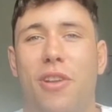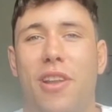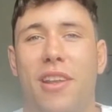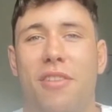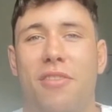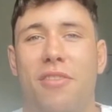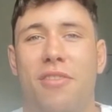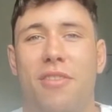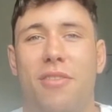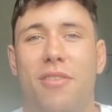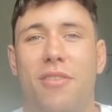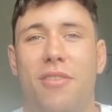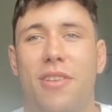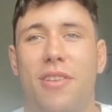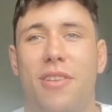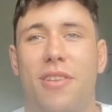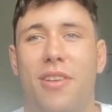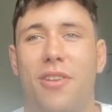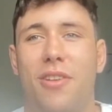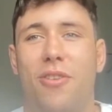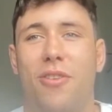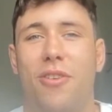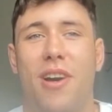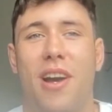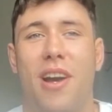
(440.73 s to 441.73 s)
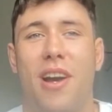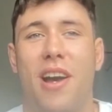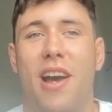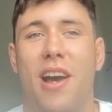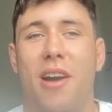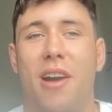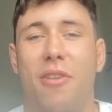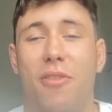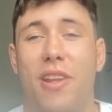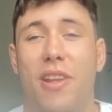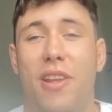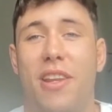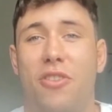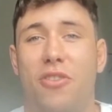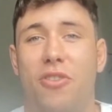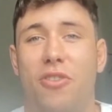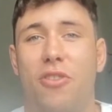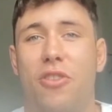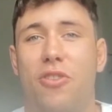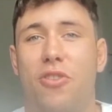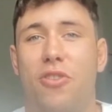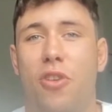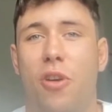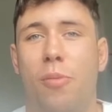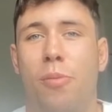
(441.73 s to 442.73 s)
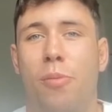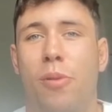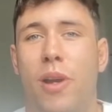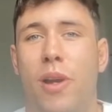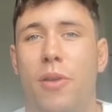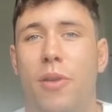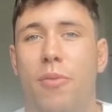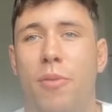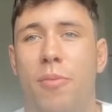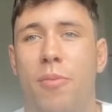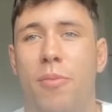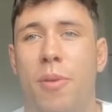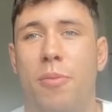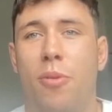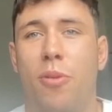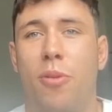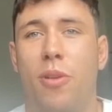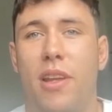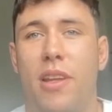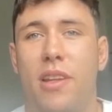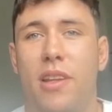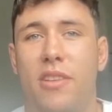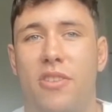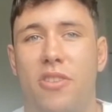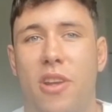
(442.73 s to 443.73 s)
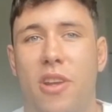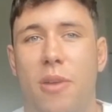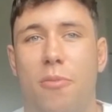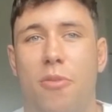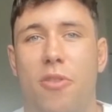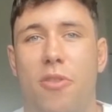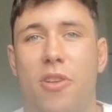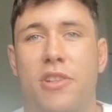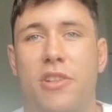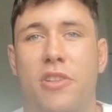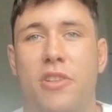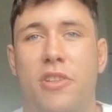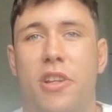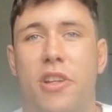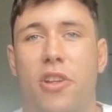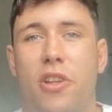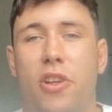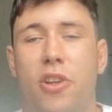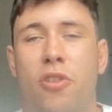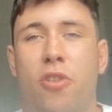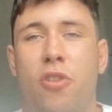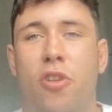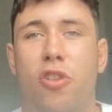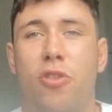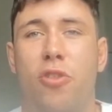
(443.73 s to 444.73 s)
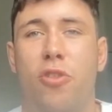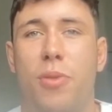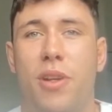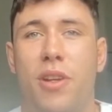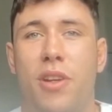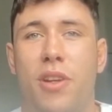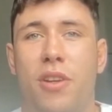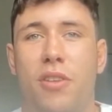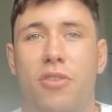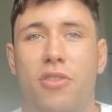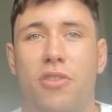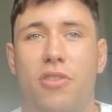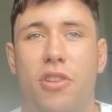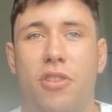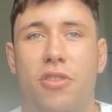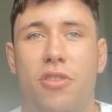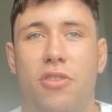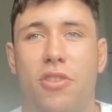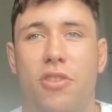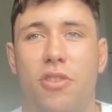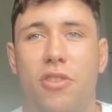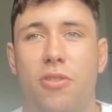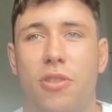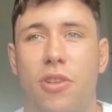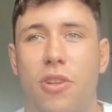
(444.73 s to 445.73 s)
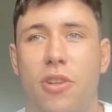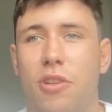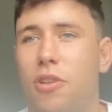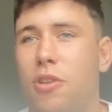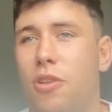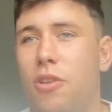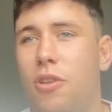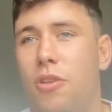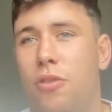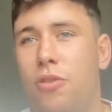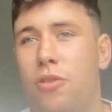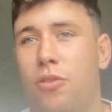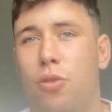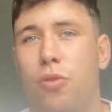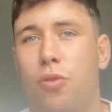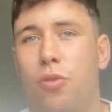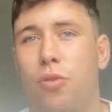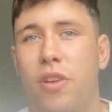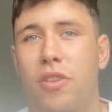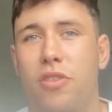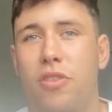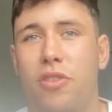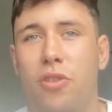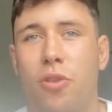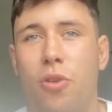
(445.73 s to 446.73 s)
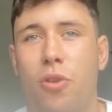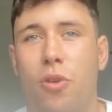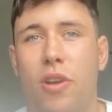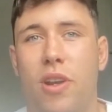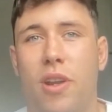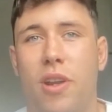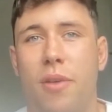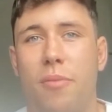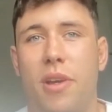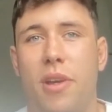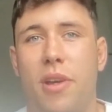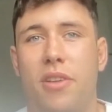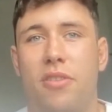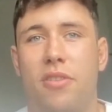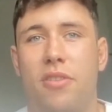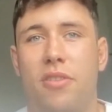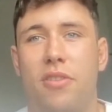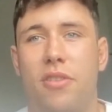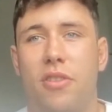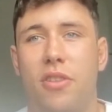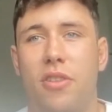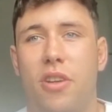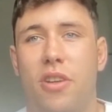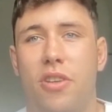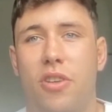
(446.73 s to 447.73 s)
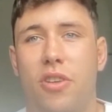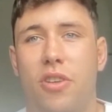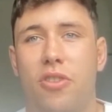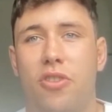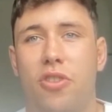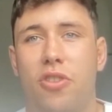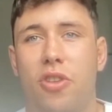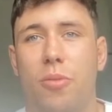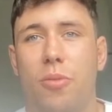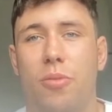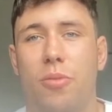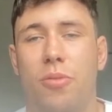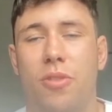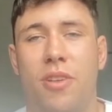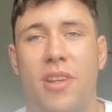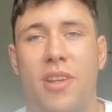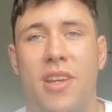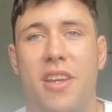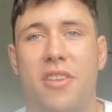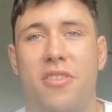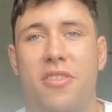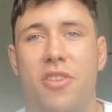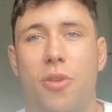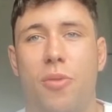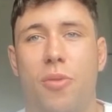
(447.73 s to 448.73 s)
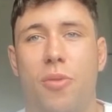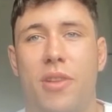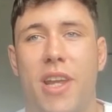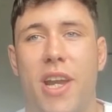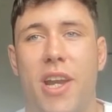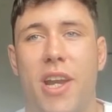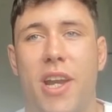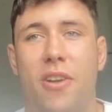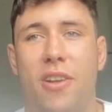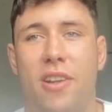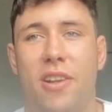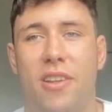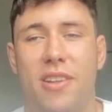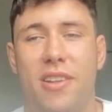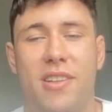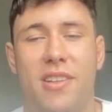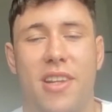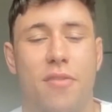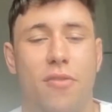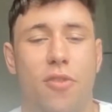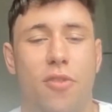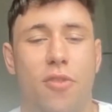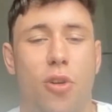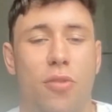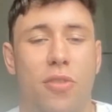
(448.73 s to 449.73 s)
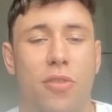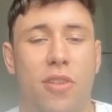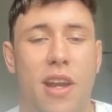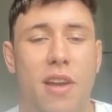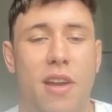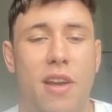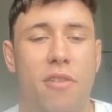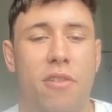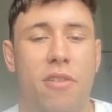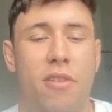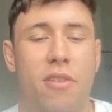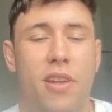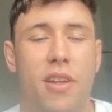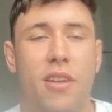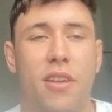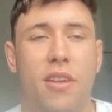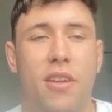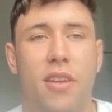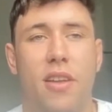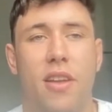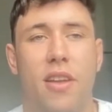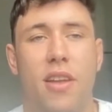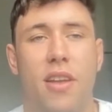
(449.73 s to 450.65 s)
Like, you know, I really do enjoy playing with people like Jamie Ritchie and like Crosby because they're just, you know, so physical, and it makes your jobs easier when they're like involved in everything.